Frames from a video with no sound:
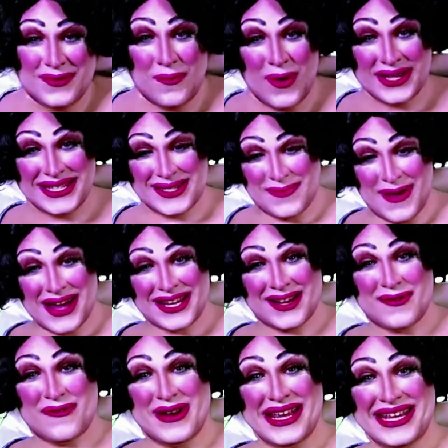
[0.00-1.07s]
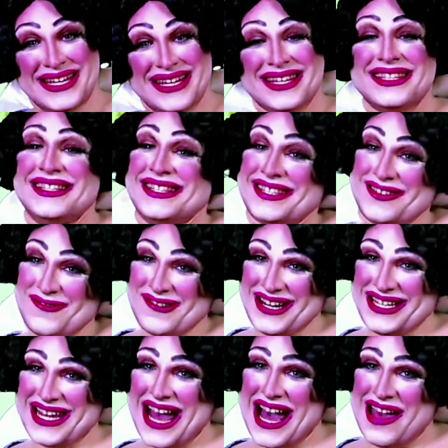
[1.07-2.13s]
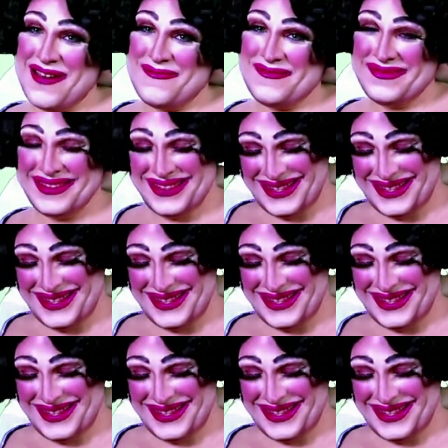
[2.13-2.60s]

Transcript: to Once Upon a Queen story time.